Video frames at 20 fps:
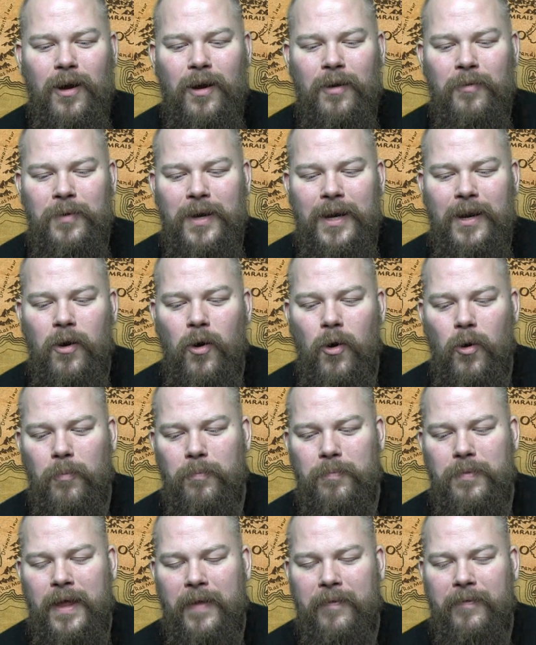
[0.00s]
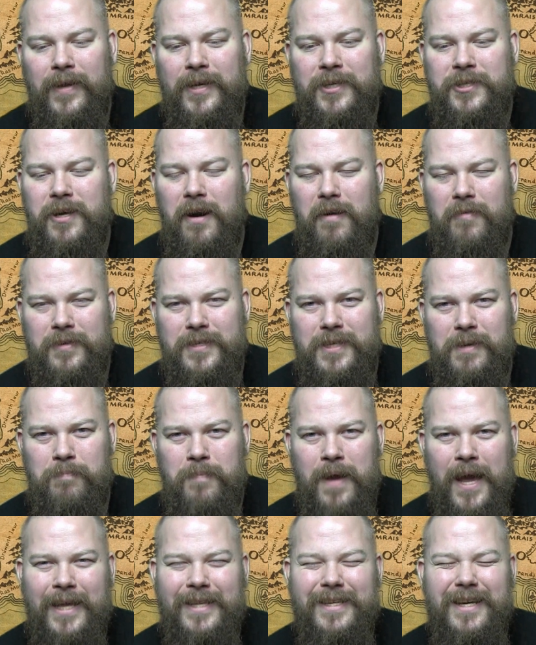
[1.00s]
I really hope that the charity
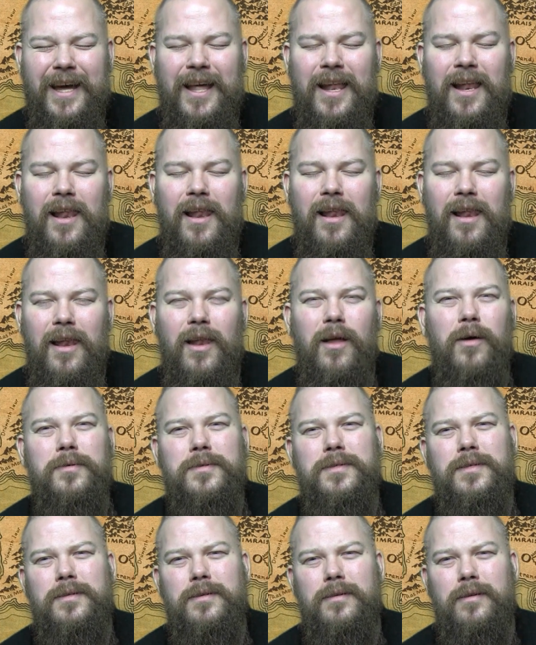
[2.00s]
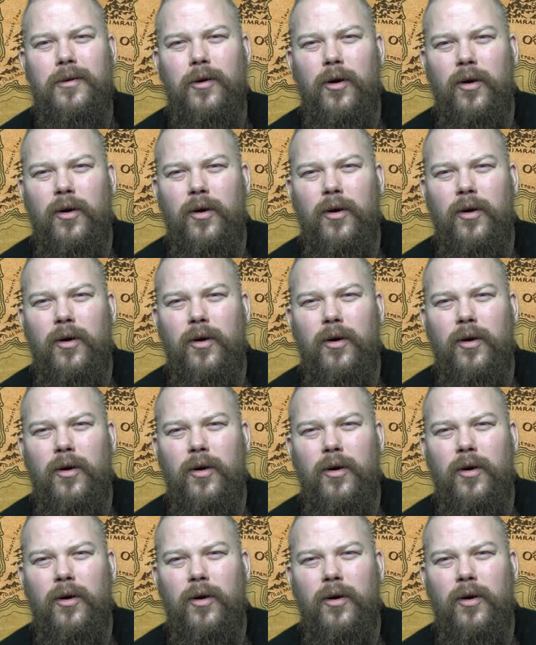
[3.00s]
made a lot